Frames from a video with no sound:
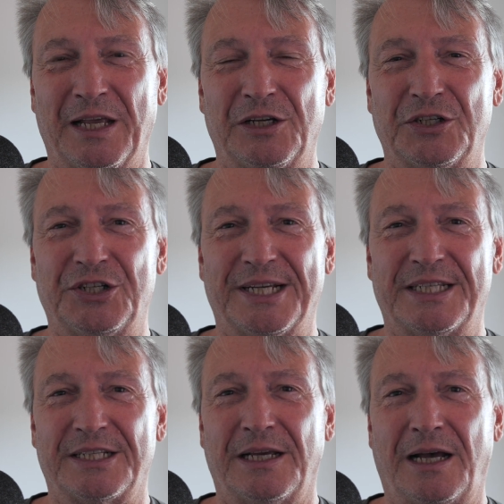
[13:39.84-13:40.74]
You're
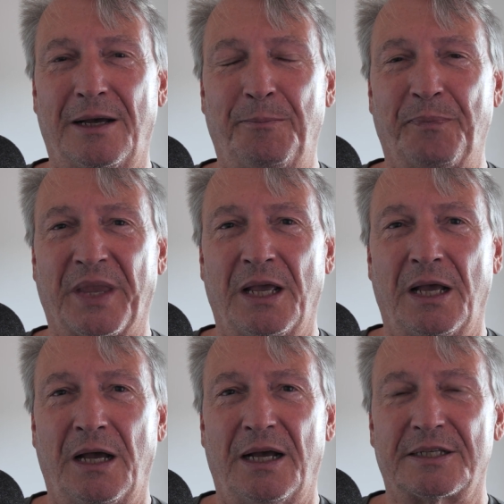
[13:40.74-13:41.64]
just a
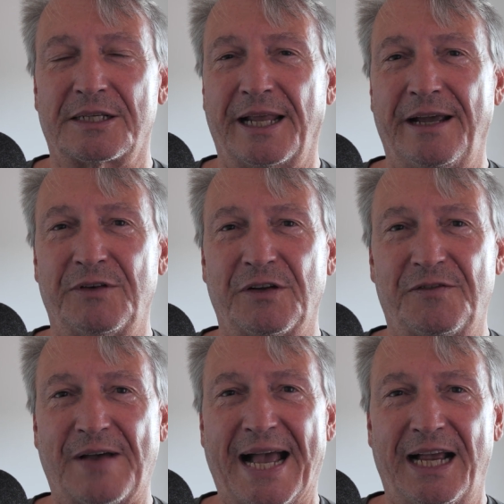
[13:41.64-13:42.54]
slave to
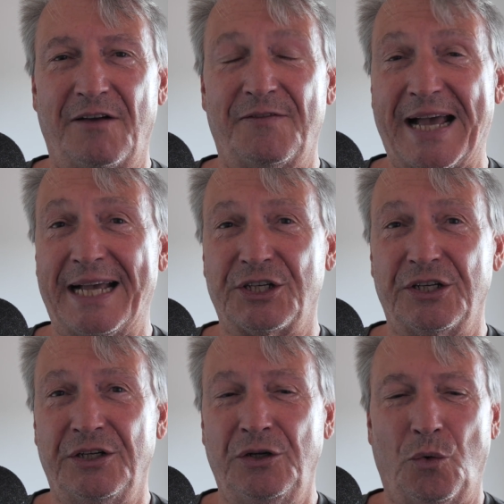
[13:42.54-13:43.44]

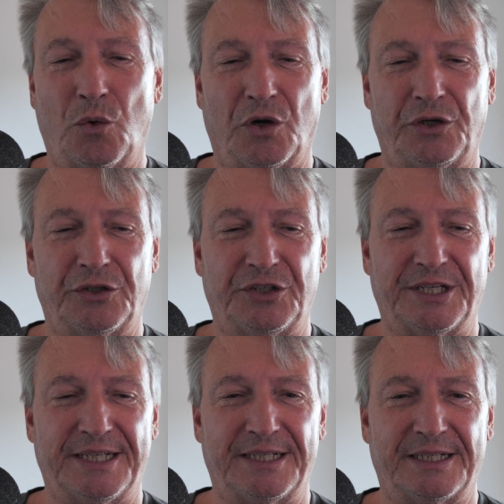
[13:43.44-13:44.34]
fashion, or you're
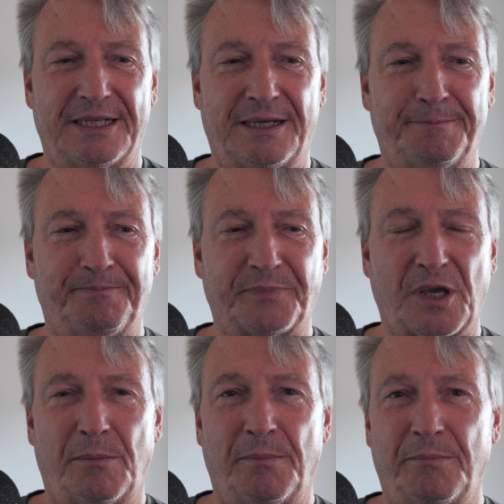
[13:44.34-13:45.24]
just a
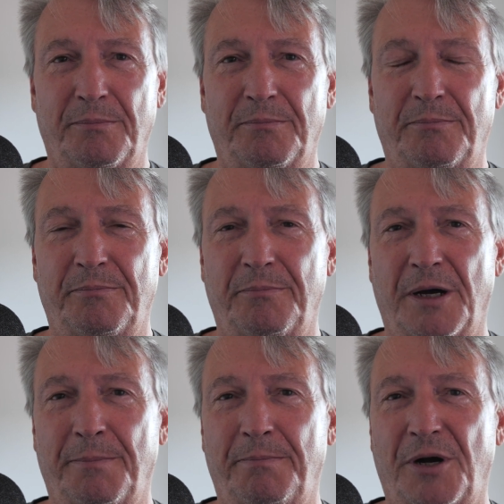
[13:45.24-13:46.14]

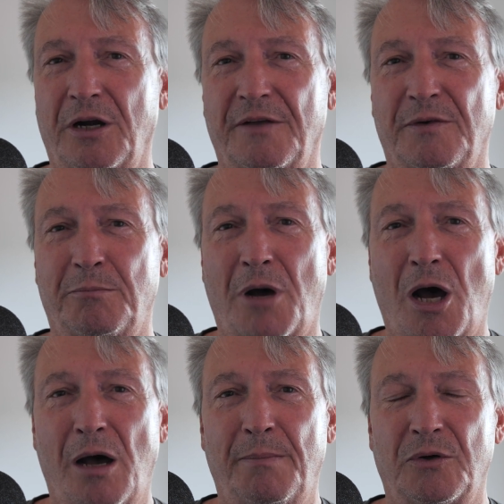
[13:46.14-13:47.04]
part of a
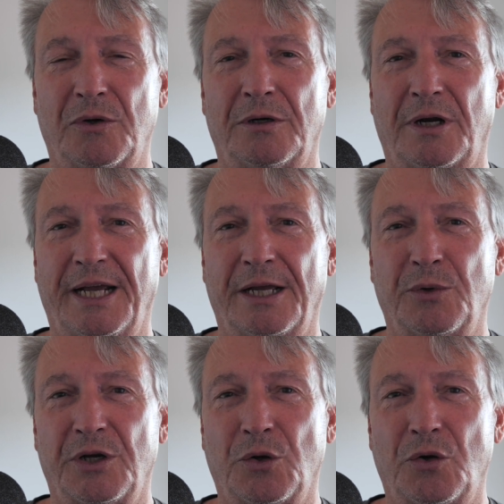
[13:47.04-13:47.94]
mob or
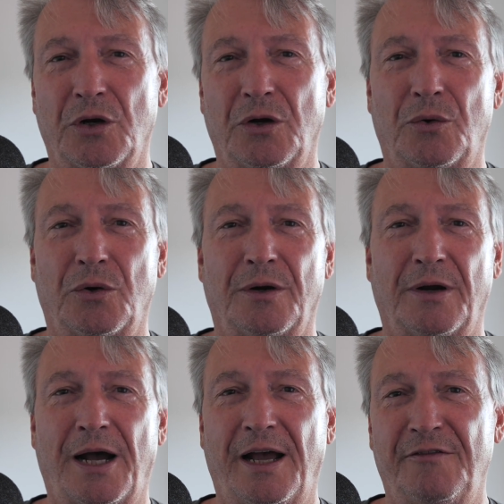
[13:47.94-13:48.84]
egregore or
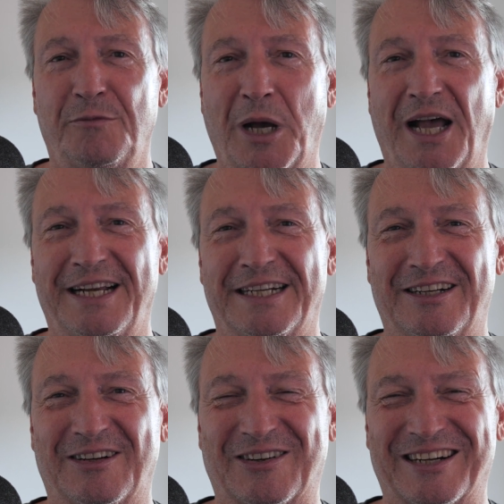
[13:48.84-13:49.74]
hive
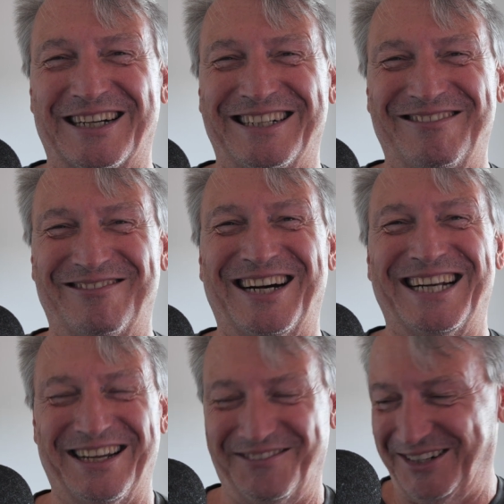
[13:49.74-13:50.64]
mind or
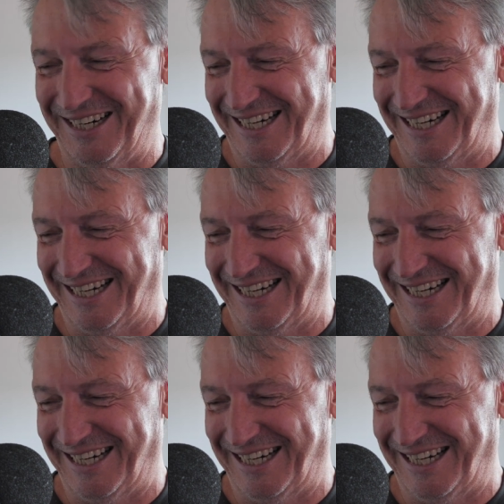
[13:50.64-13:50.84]
whatever.